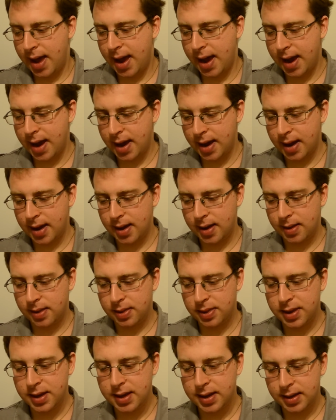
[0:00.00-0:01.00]

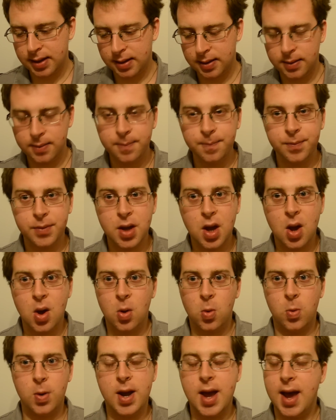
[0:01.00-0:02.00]
And then
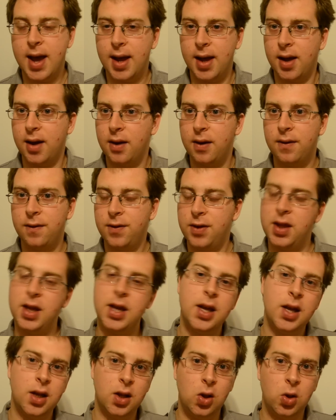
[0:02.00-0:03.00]
we have
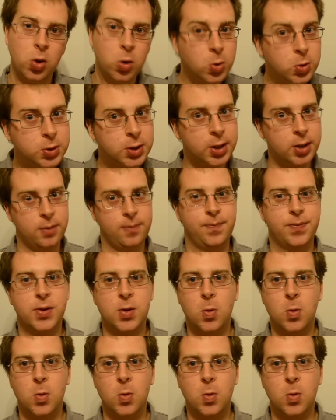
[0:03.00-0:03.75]
the loser,